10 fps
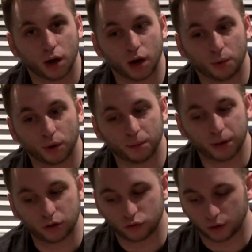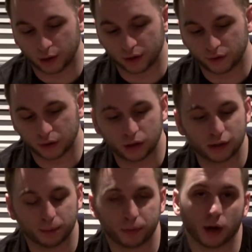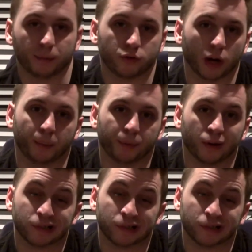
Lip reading: and I want to make sure that it's in tip-top shape